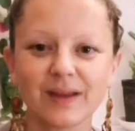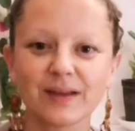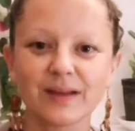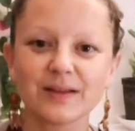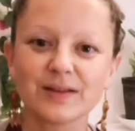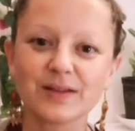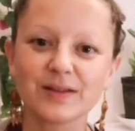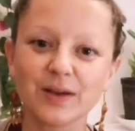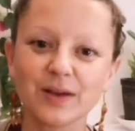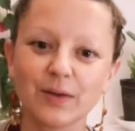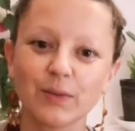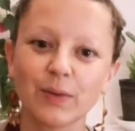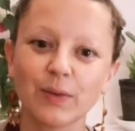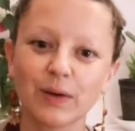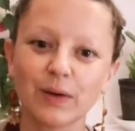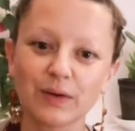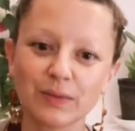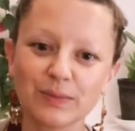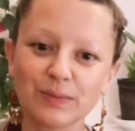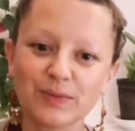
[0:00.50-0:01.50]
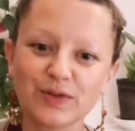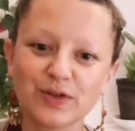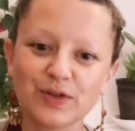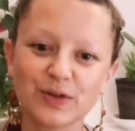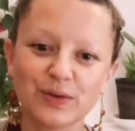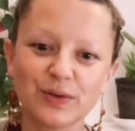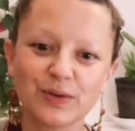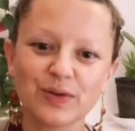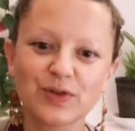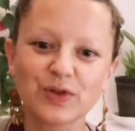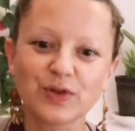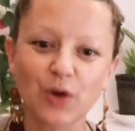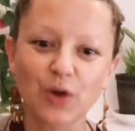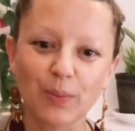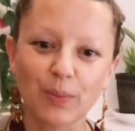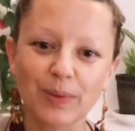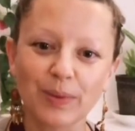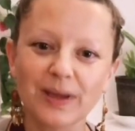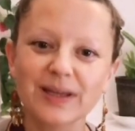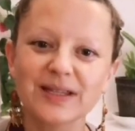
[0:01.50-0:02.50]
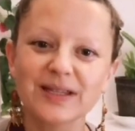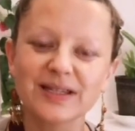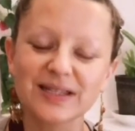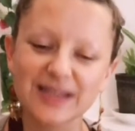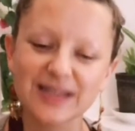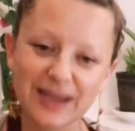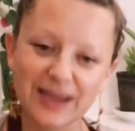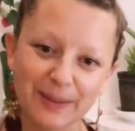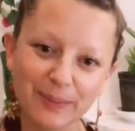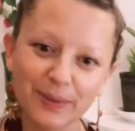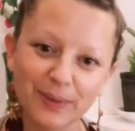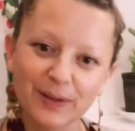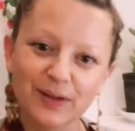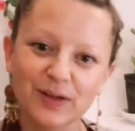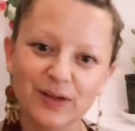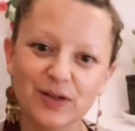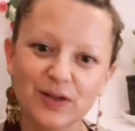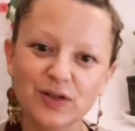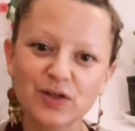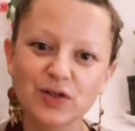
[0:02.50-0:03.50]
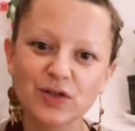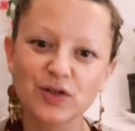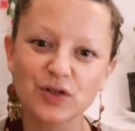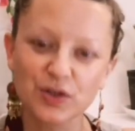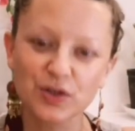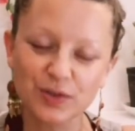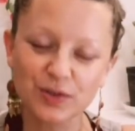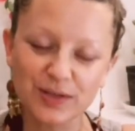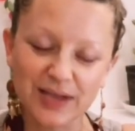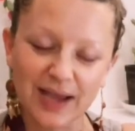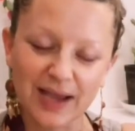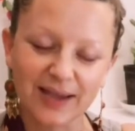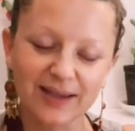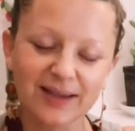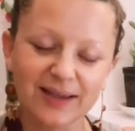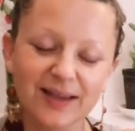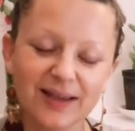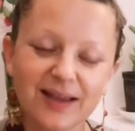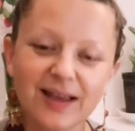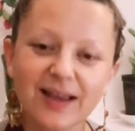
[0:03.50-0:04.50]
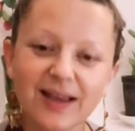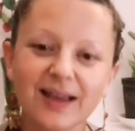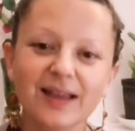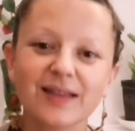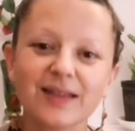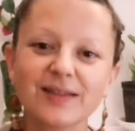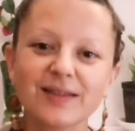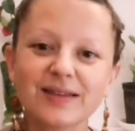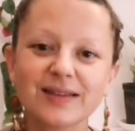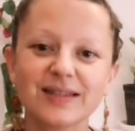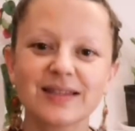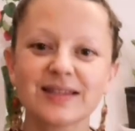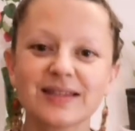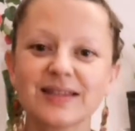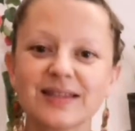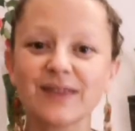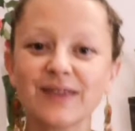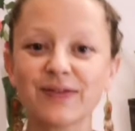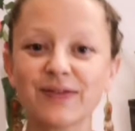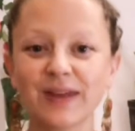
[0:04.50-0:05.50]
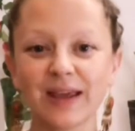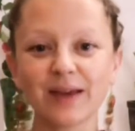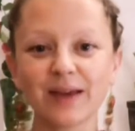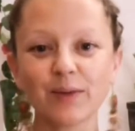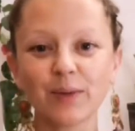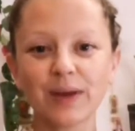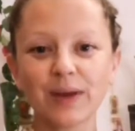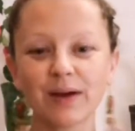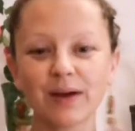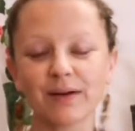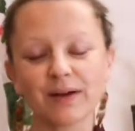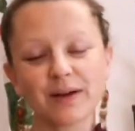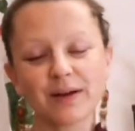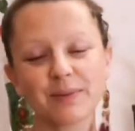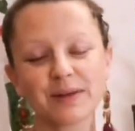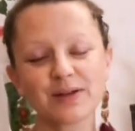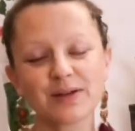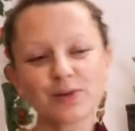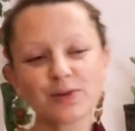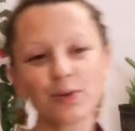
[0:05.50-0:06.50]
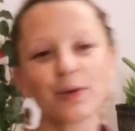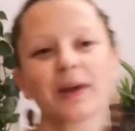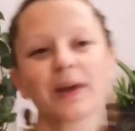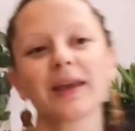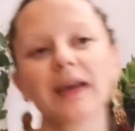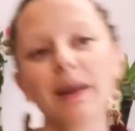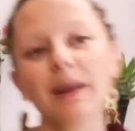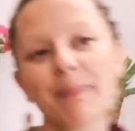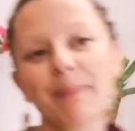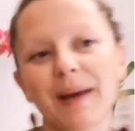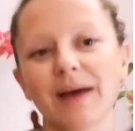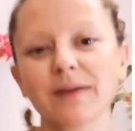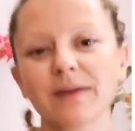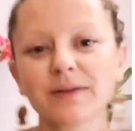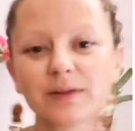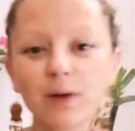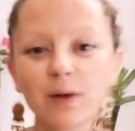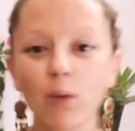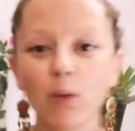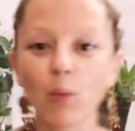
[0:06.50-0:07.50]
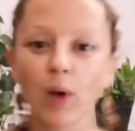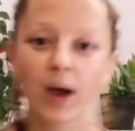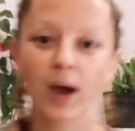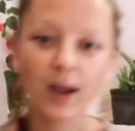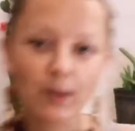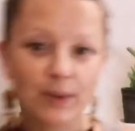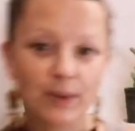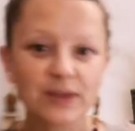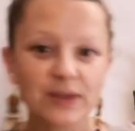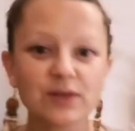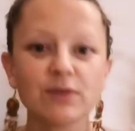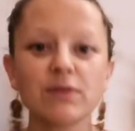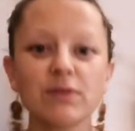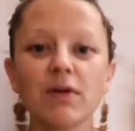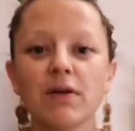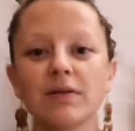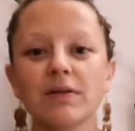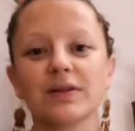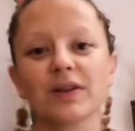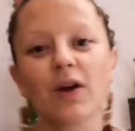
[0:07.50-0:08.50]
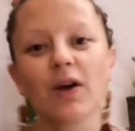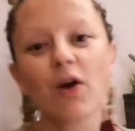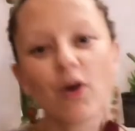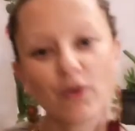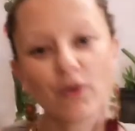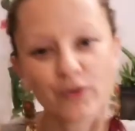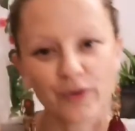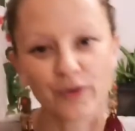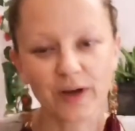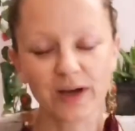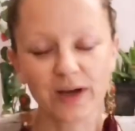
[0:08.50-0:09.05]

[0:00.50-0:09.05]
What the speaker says: So welcome to Top Tip Tuesday. This evening we are going to be talking about why we do not offer